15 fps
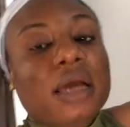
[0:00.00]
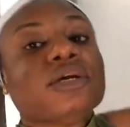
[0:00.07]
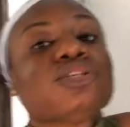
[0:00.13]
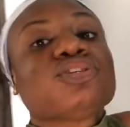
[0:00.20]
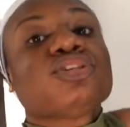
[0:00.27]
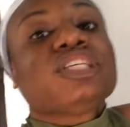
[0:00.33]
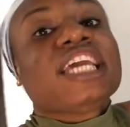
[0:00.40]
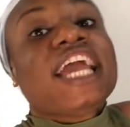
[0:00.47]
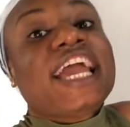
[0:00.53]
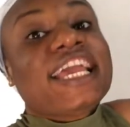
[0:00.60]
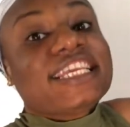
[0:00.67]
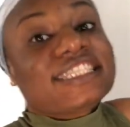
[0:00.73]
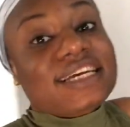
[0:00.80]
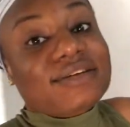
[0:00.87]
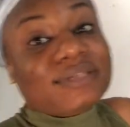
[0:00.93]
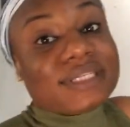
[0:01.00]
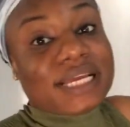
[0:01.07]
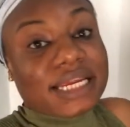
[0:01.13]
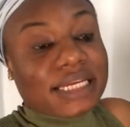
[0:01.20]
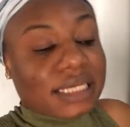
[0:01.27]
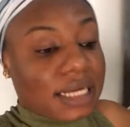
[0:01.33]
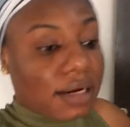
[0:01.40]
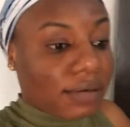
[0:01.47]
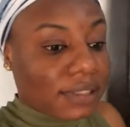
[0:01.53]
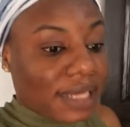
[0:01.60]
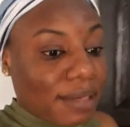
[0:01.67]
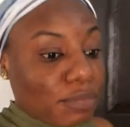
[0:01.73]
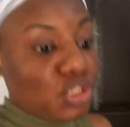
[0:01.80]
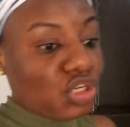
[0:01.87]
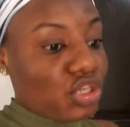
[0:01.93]
so the hair is outside now.
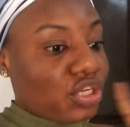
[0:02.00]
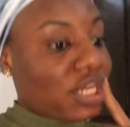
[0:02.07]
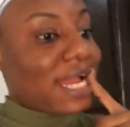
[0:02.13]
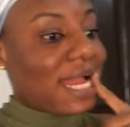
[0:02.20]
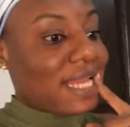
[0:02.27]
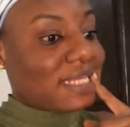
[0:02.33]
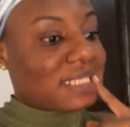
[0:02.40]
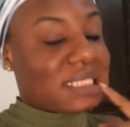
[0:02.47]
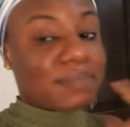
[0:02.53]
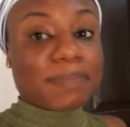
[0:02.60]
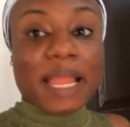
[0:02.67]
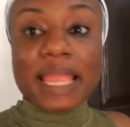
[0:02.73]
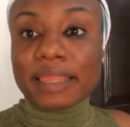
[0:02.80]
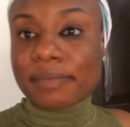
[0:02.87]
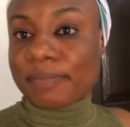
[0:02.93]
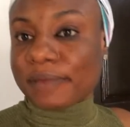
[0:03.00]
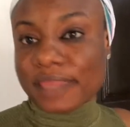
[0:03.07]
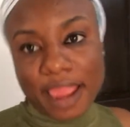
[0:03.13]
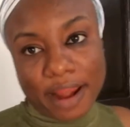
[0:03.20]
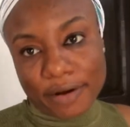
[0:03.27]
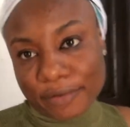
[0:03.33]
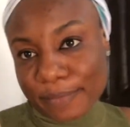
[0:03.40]
Let me show you guys my PR